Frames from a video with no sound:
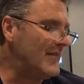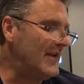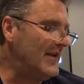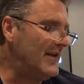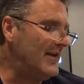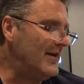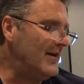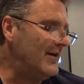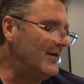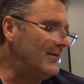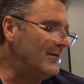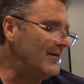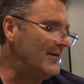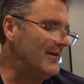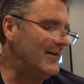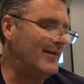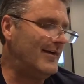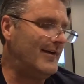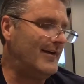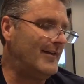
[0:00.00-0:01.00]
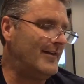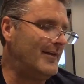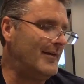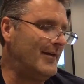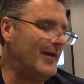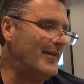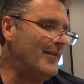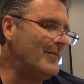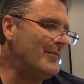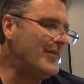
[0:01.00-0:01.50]
you know the,
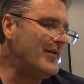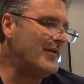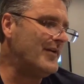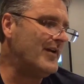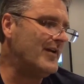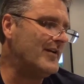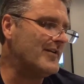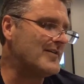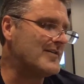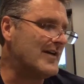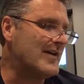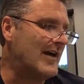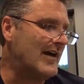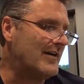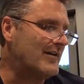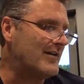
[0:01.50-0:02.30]
and the beauty of soccer is